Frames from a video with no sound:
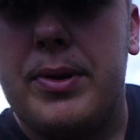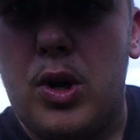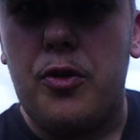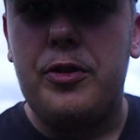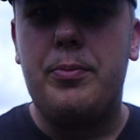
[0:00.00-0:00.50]

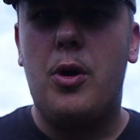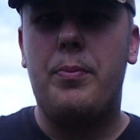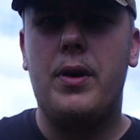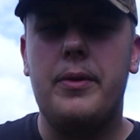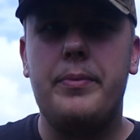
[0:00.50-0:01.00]
Banoffee
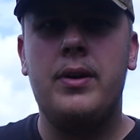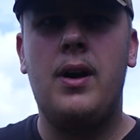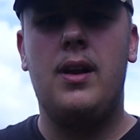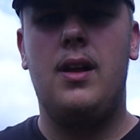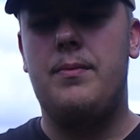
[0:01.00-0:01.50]
pop-up,
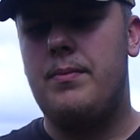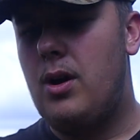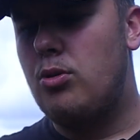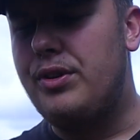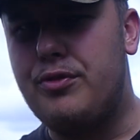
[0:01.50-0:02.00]

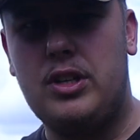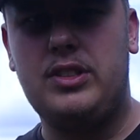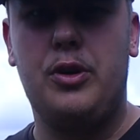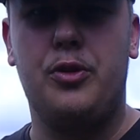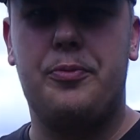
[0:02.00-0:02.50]
I'll refresh
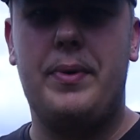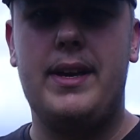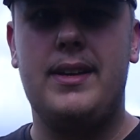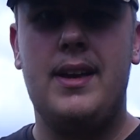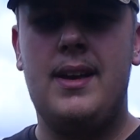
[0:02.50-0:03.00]
that hook
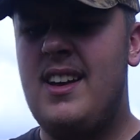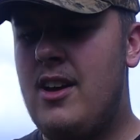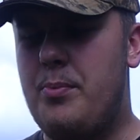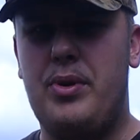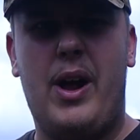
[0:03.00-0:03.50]
bait
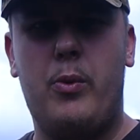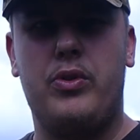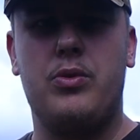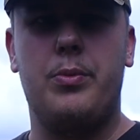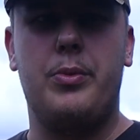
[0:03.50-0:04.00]
and put out
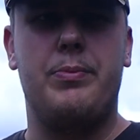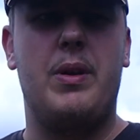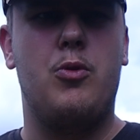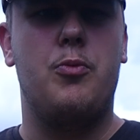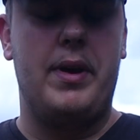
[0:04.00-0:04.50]
with a
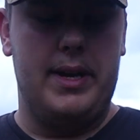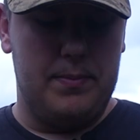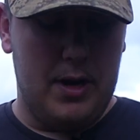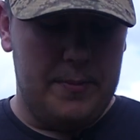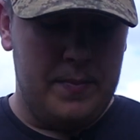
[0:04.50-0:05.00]
bit more
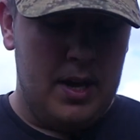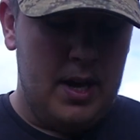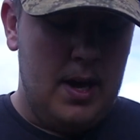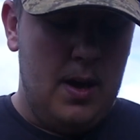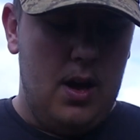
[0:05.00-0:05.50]
bait.
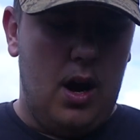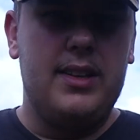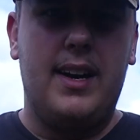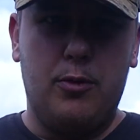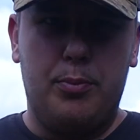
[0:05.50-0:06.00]
I
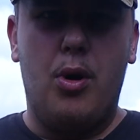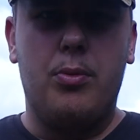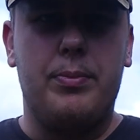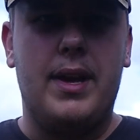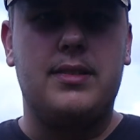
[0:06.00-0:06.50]
did have a
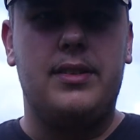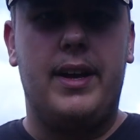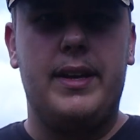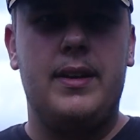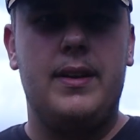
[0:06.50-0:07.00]
problem
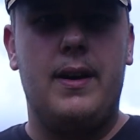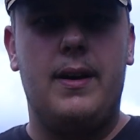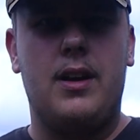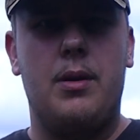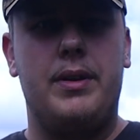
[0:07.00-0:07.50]
yesterday
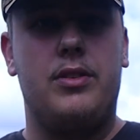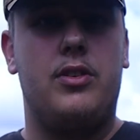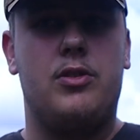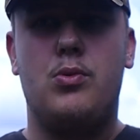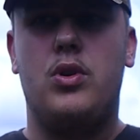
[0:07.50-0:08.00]
coming
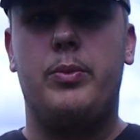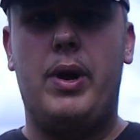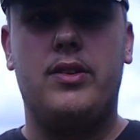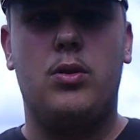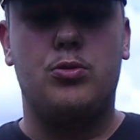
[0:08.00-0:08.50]
into this morning
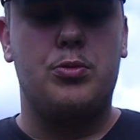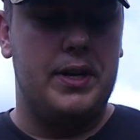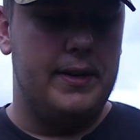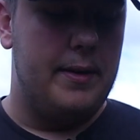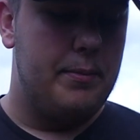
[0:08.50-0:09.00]
as I was
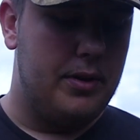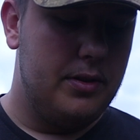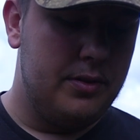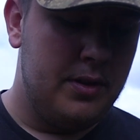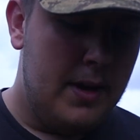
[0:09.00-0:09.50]
reeling in,
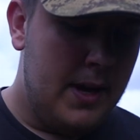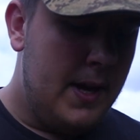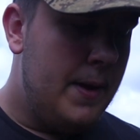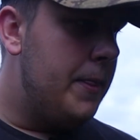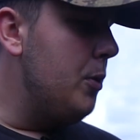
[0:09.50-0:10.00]
because
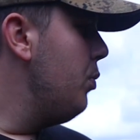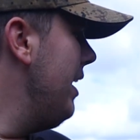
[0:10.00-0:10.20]
the